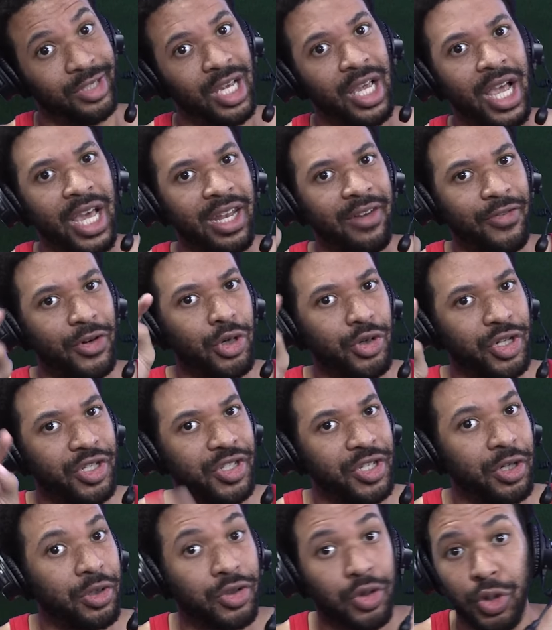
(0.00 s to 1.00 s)
And if you're just
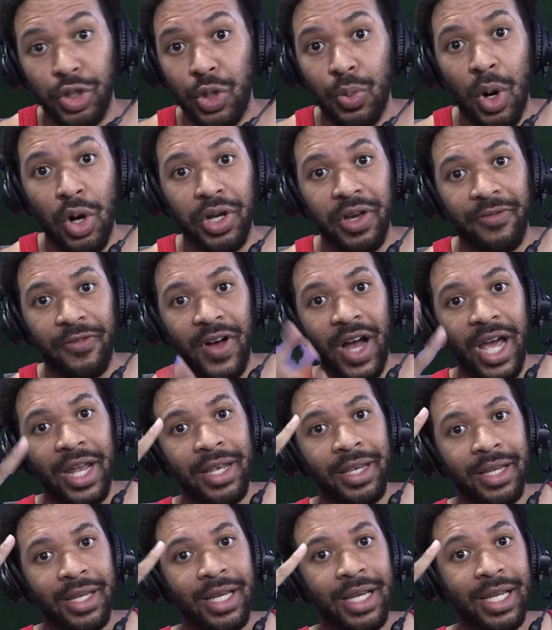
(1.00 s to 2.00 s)
here so you won't get fined,
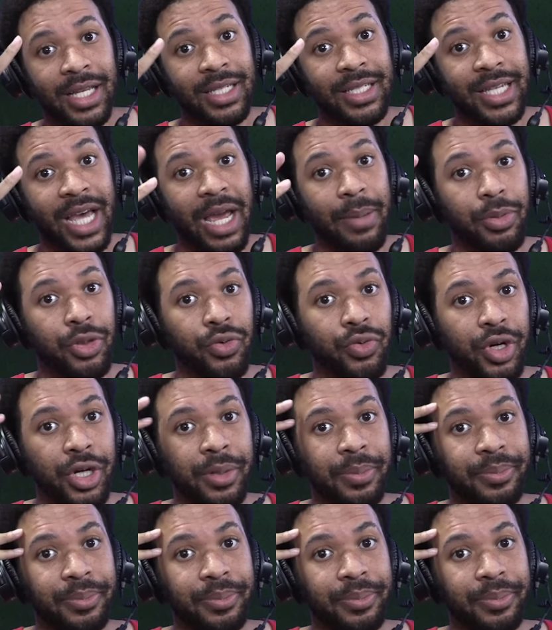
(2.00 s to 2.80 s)
type 3.